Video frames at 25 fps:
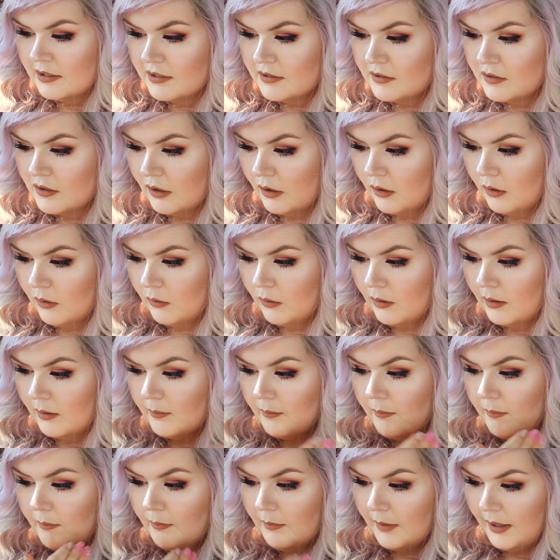So
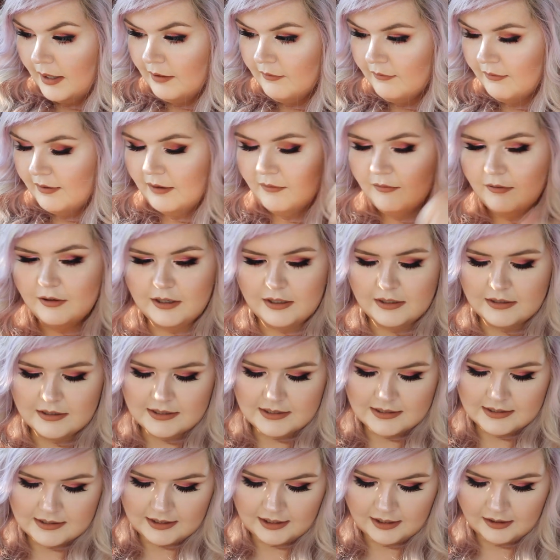my
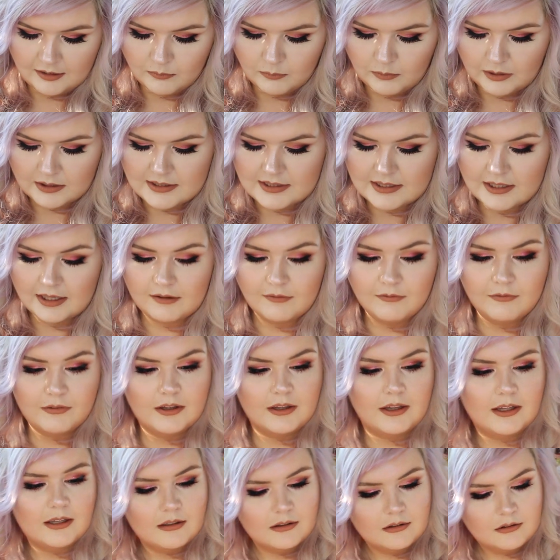favorites and the ones that I
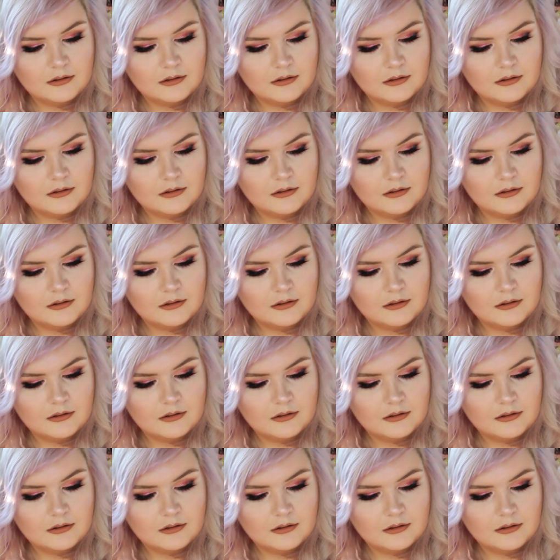feel like